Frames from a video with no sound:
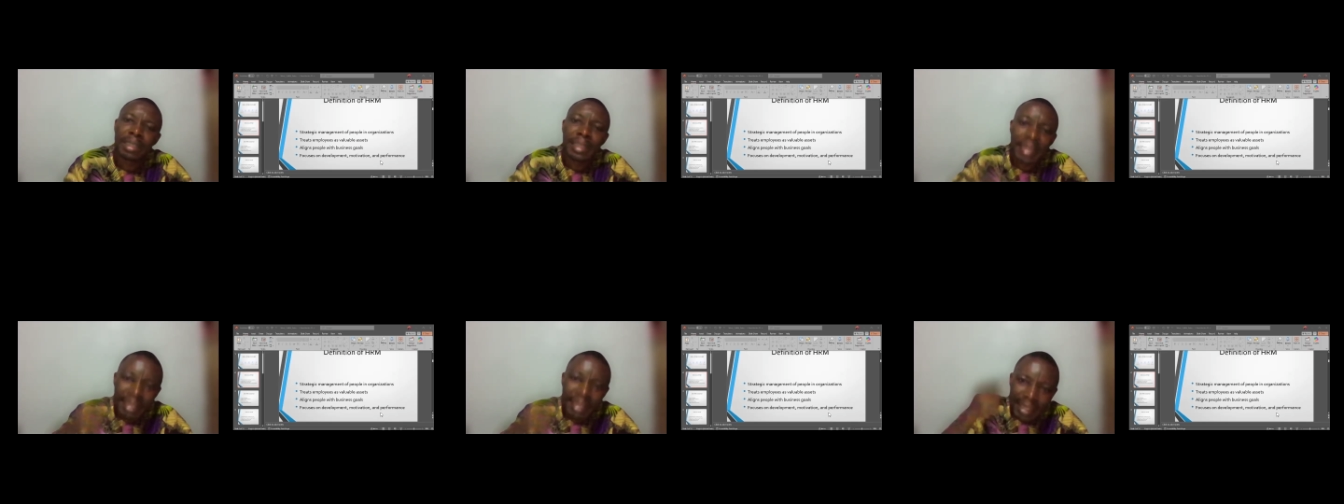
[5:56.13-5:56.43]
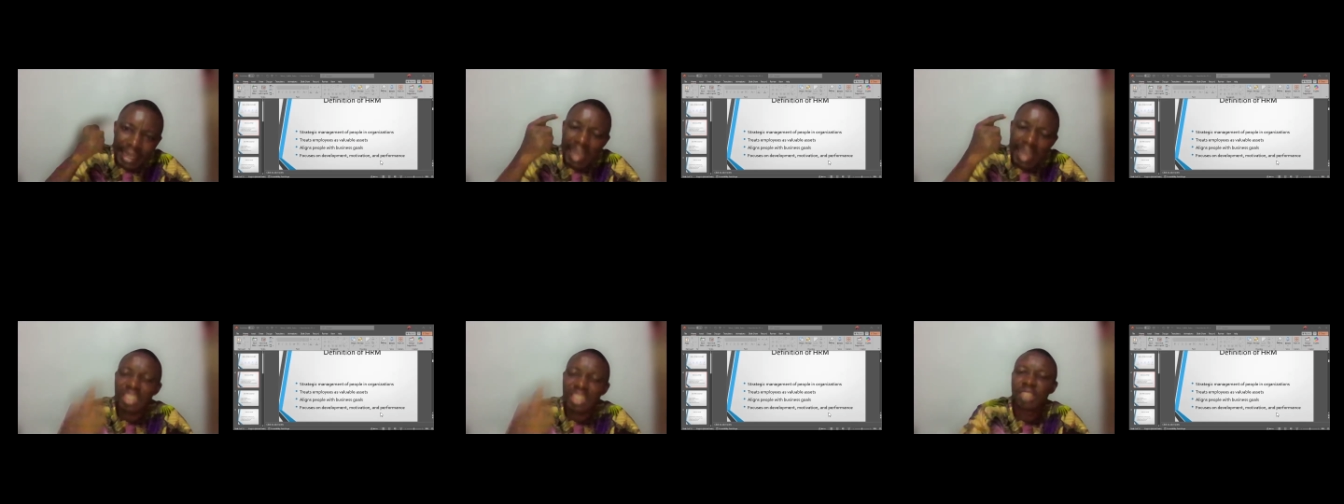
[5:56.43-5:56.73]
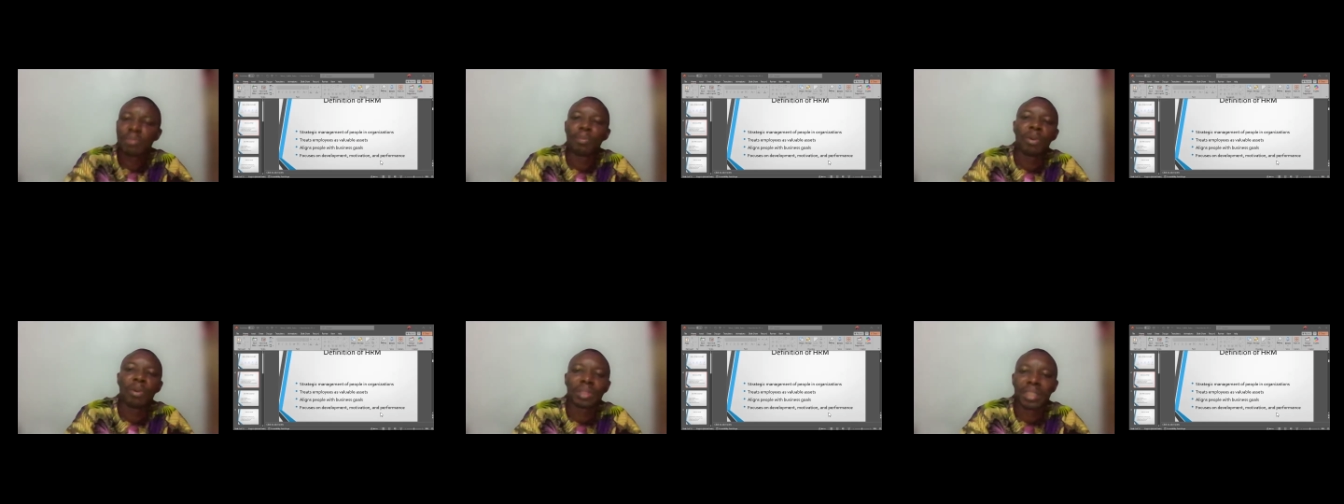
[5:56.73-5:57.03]

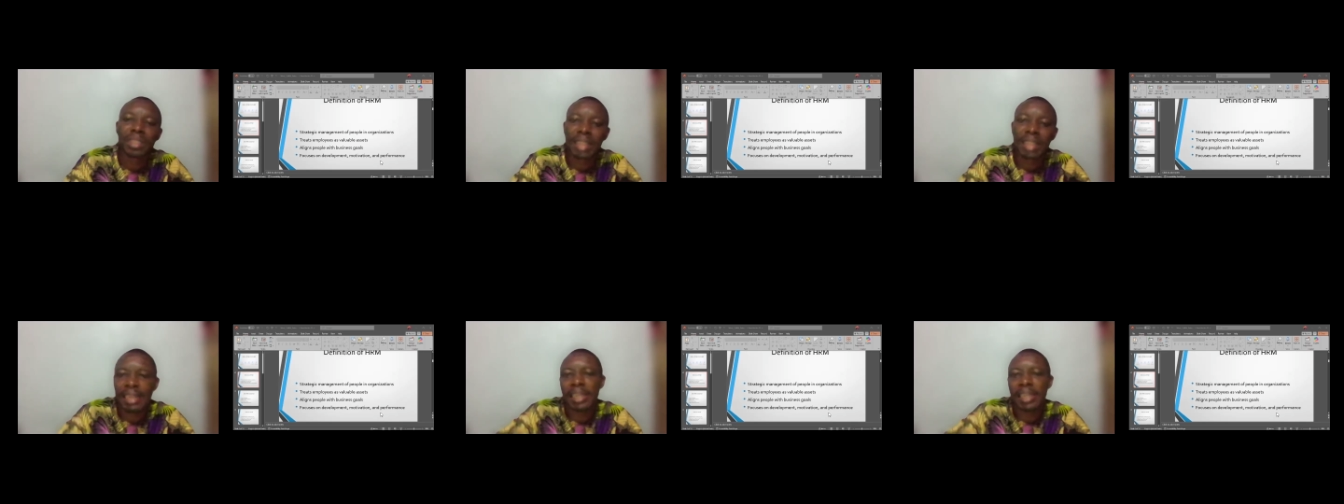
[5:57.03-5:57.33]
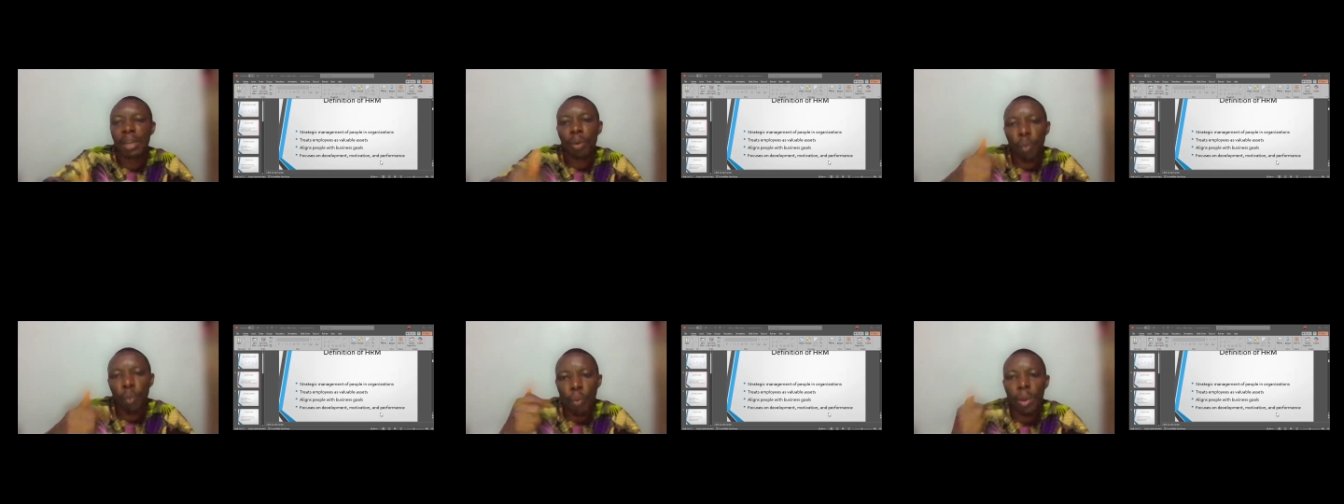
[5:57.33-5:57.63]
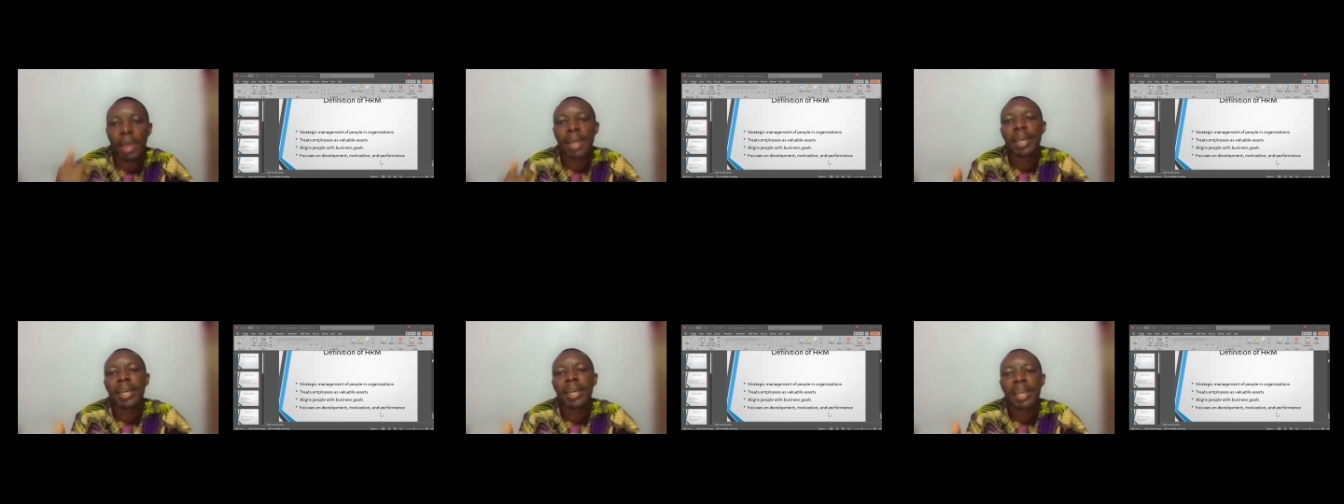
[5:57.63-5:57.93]
next month than the
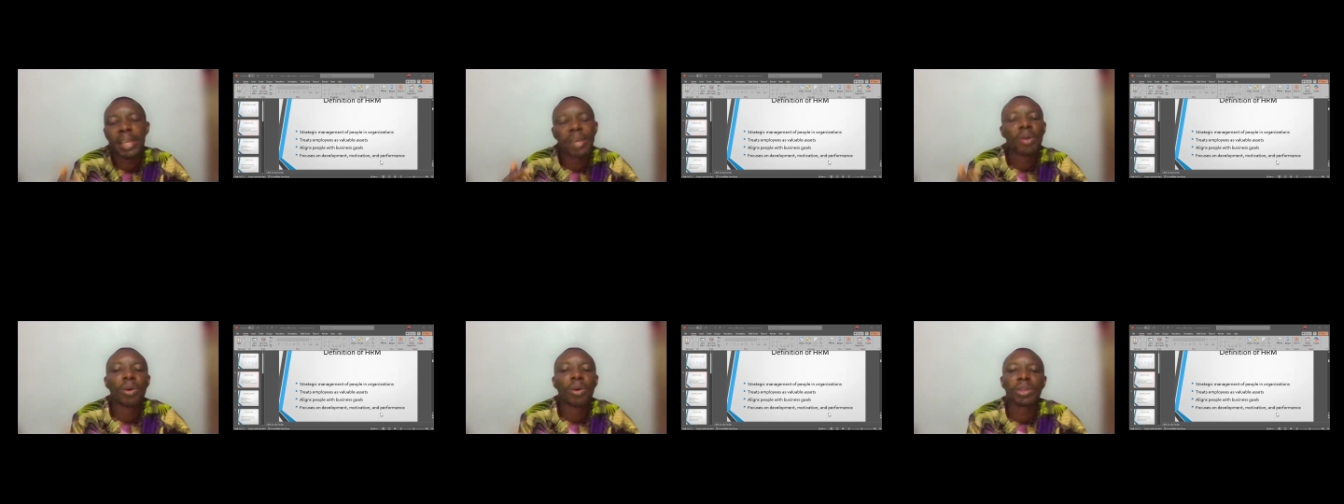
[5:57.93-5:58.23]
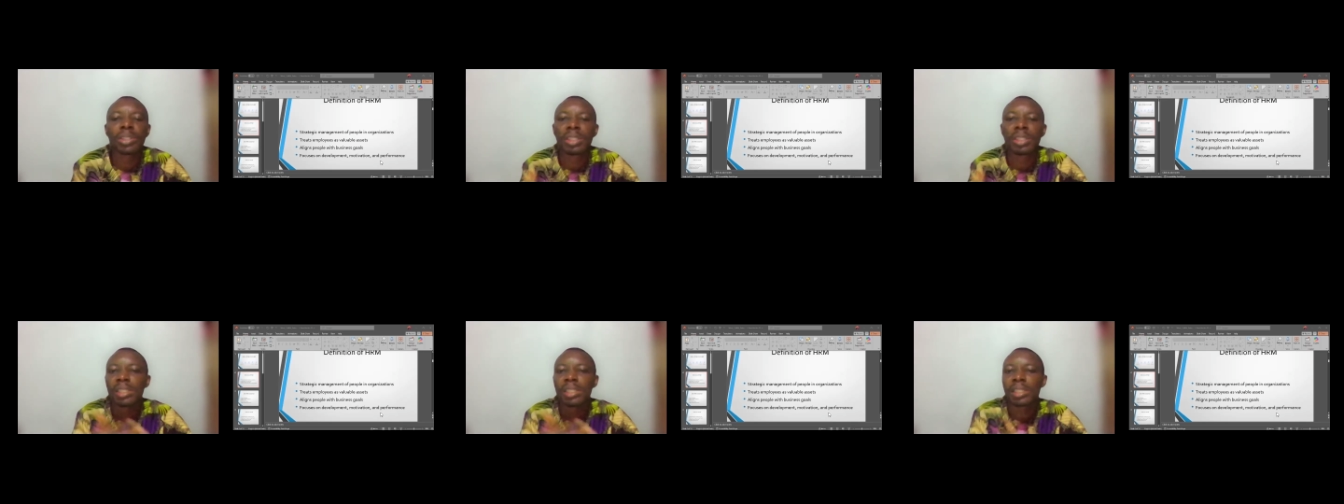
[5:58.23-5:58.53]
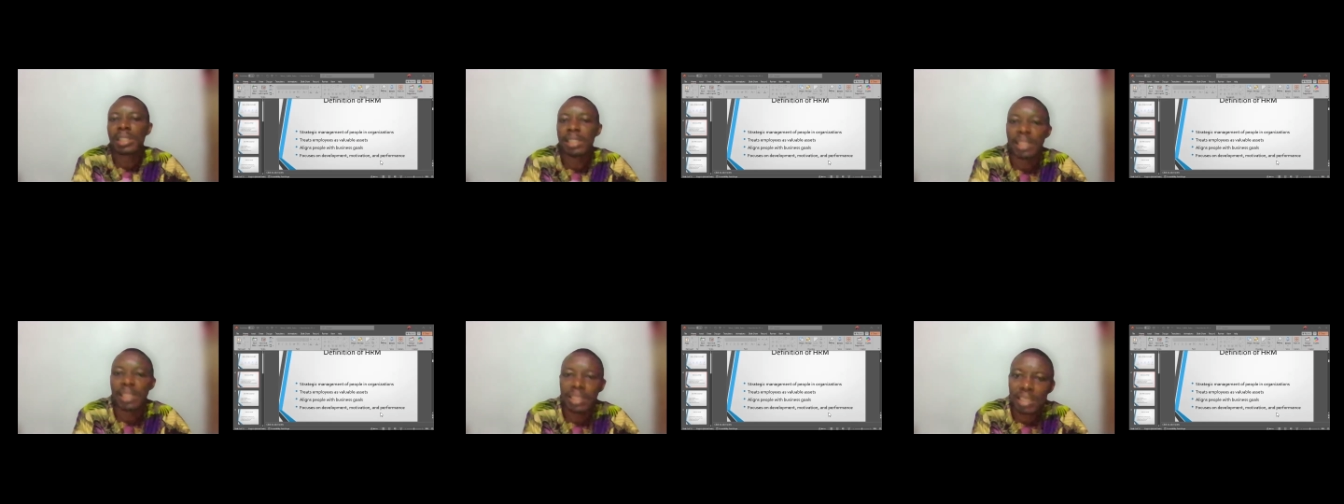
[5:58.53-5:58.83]
way he or
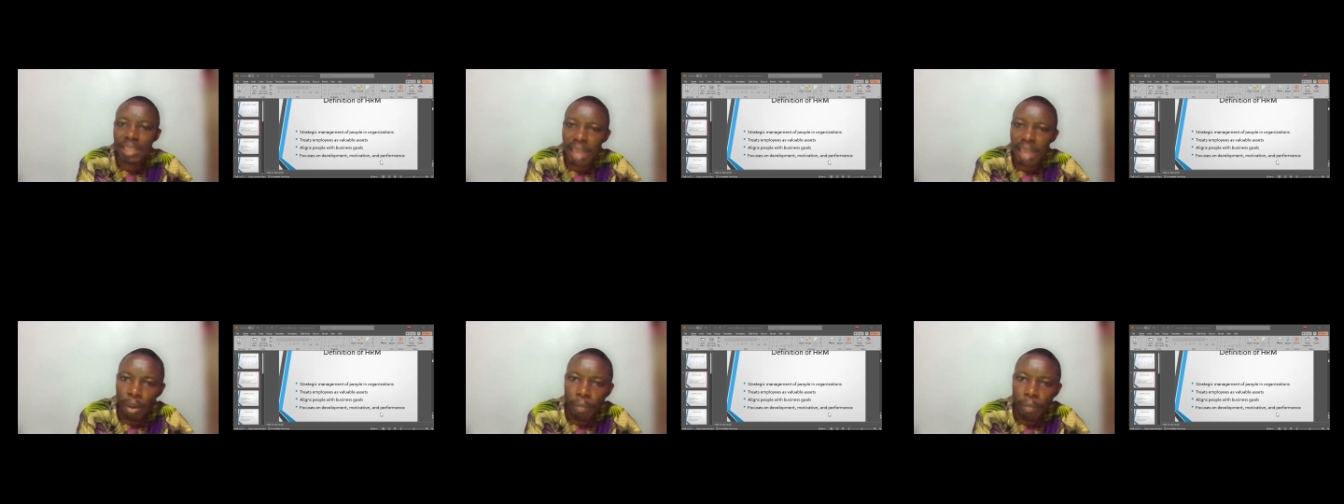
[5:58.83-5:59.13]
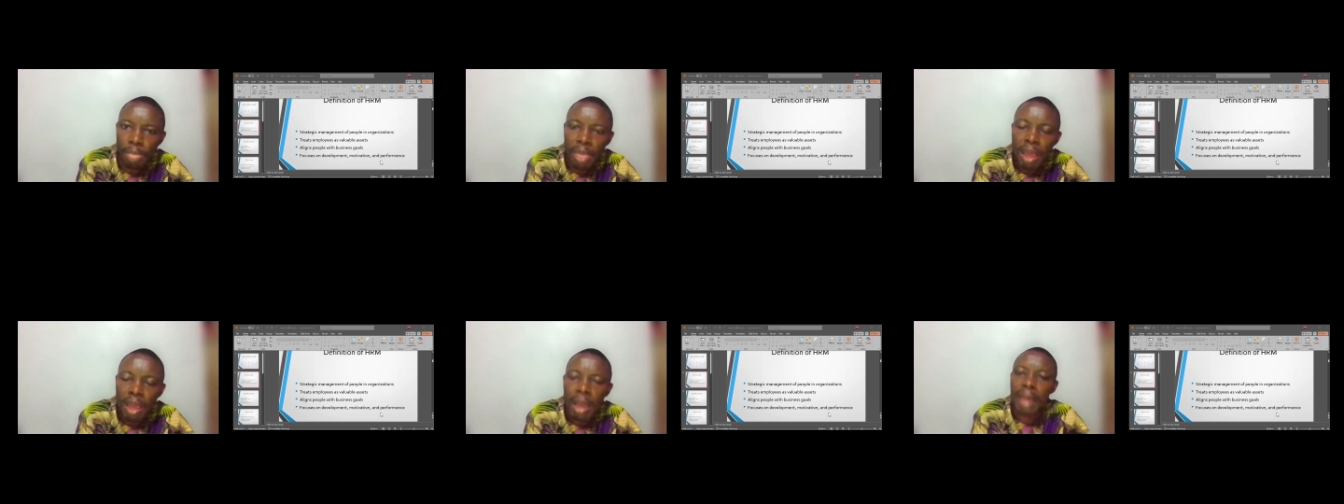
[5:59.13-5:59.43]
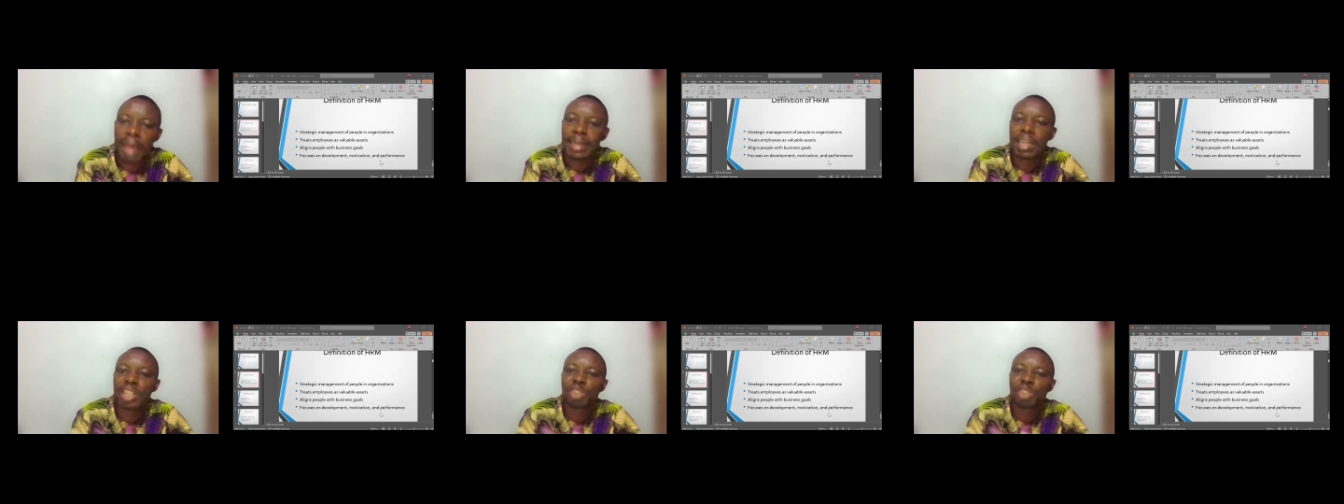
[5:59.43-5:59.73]
she is now?
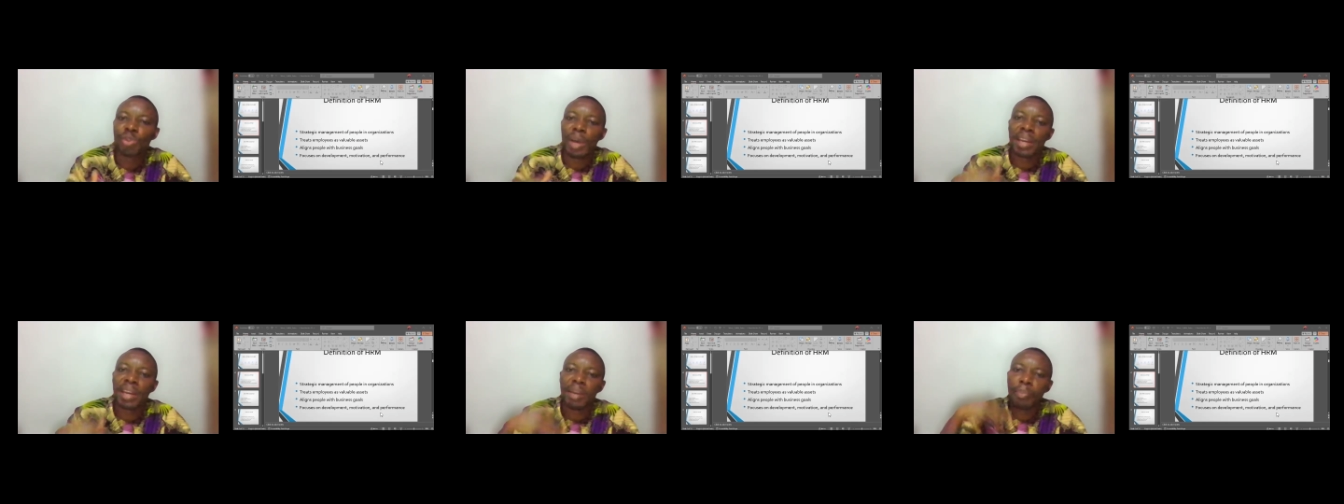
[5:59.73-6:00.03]
And that is why